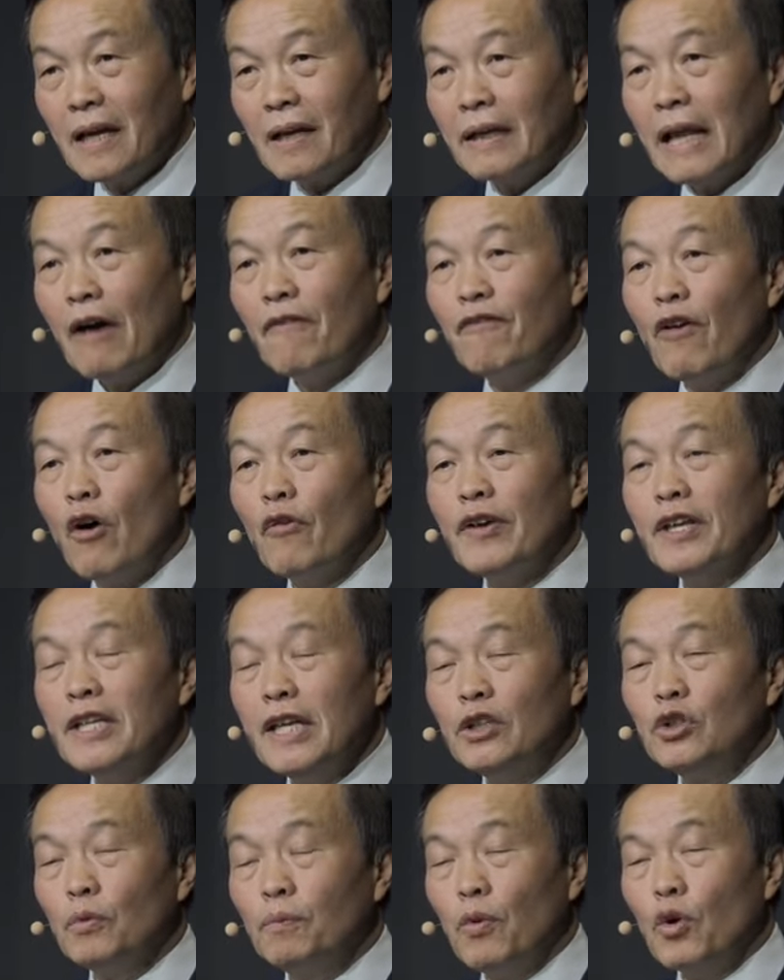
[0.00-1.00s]
Therefore, we
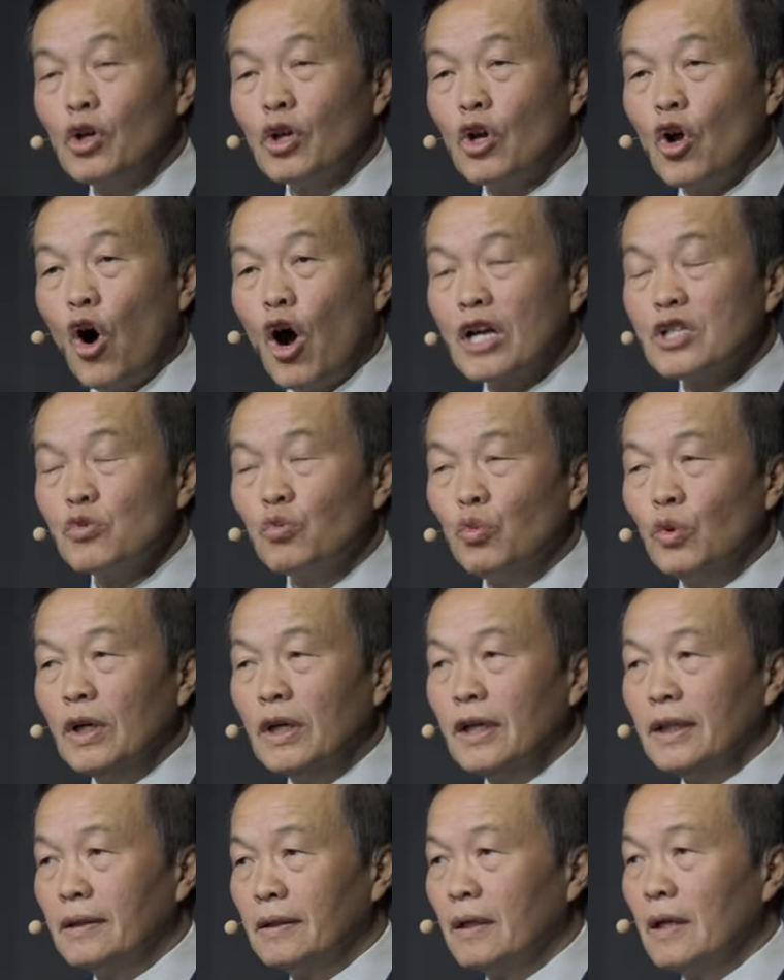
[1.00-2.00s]
need to put God's
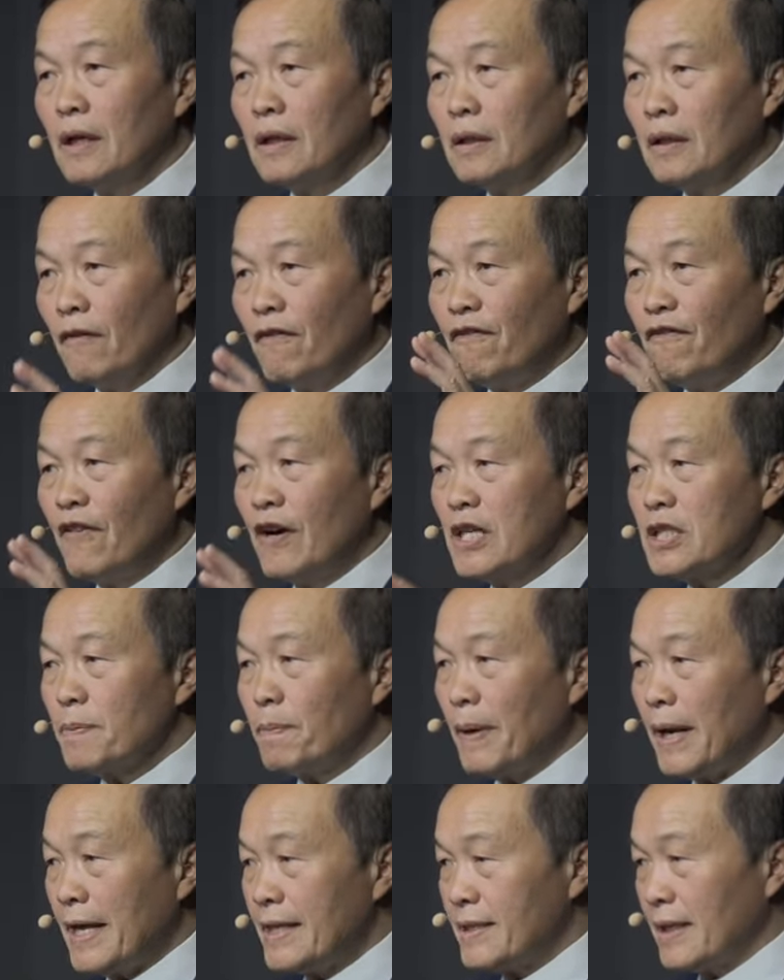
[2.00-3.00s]
word the
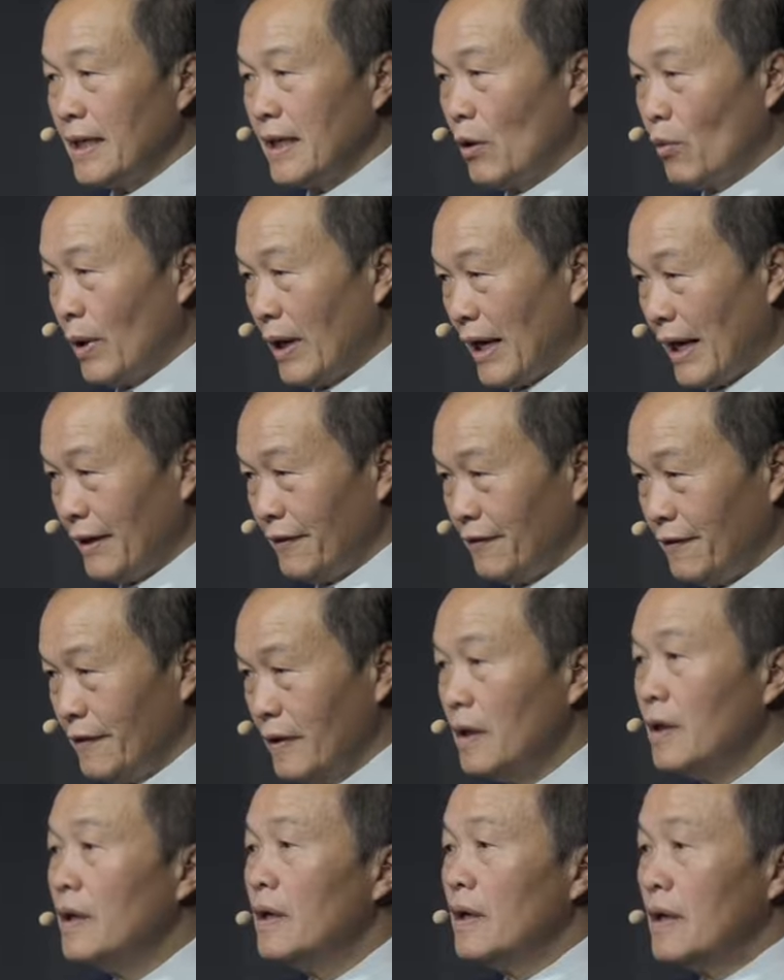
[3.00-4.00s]
first place in our life.
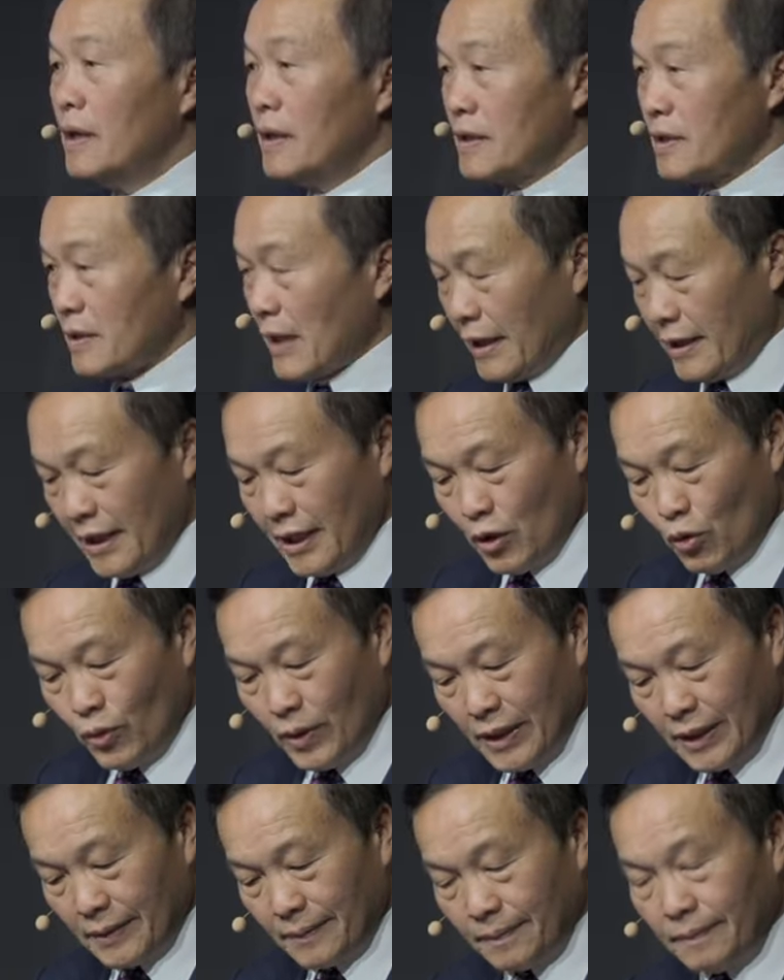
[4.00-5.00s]
Study the
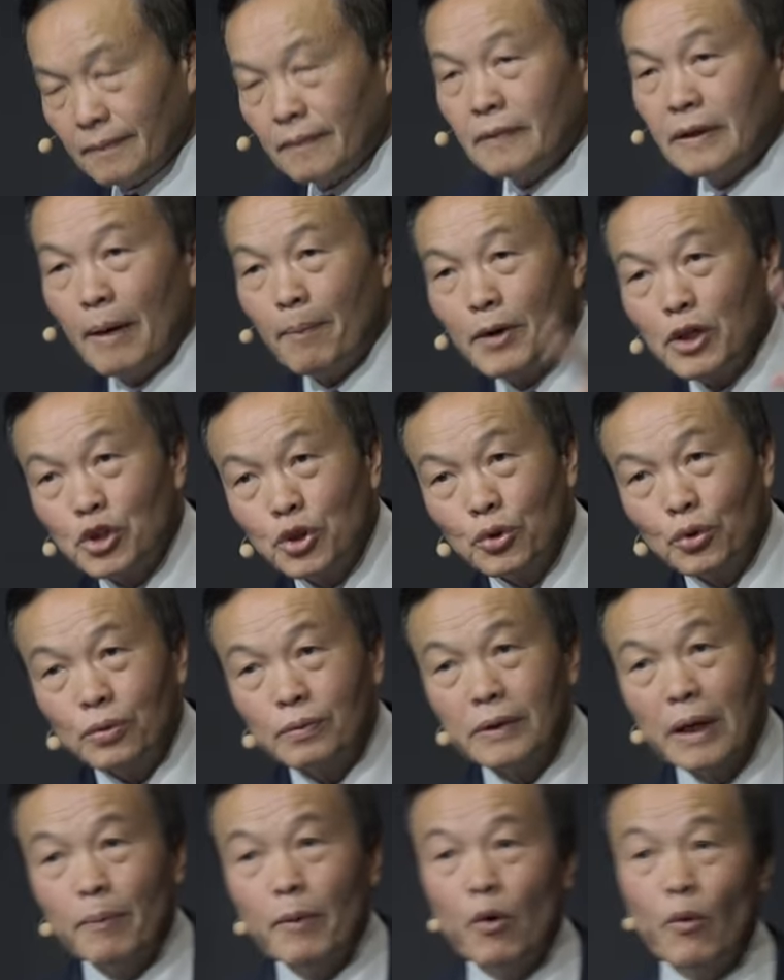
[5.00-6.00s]
word. Number two.
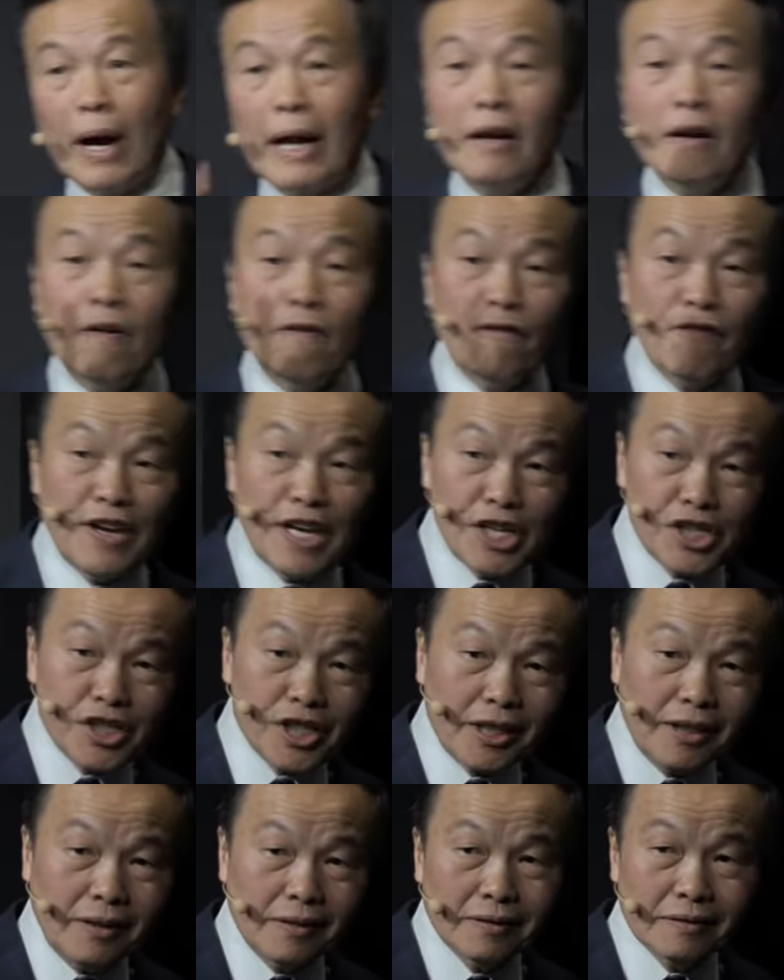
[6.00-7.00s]
Number one,
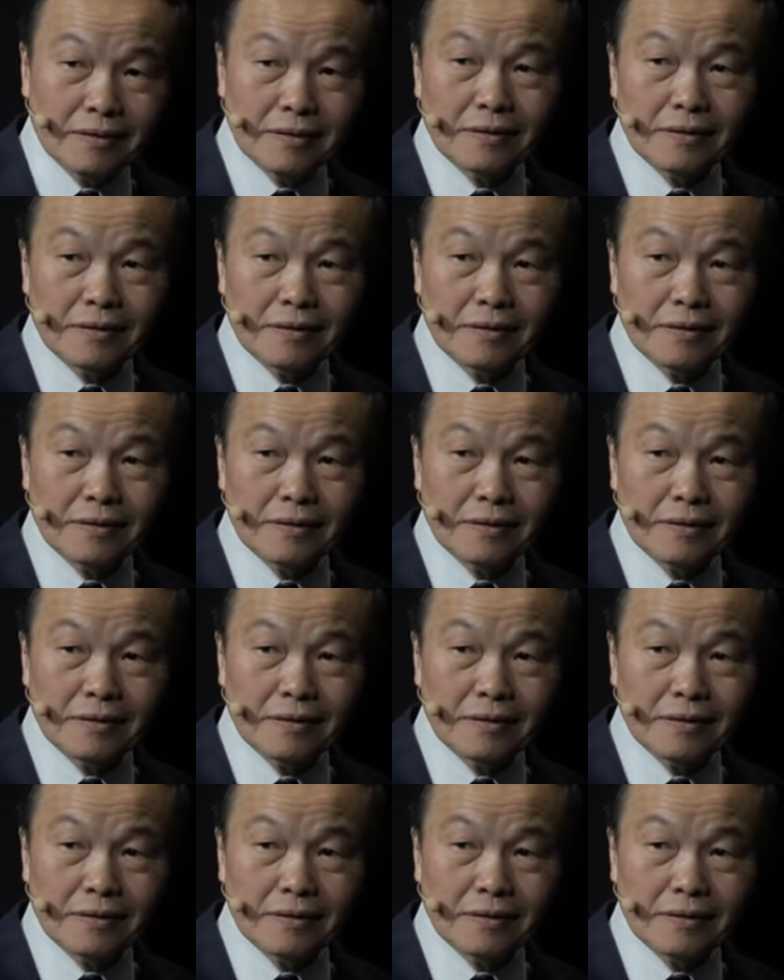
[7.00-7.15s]
vision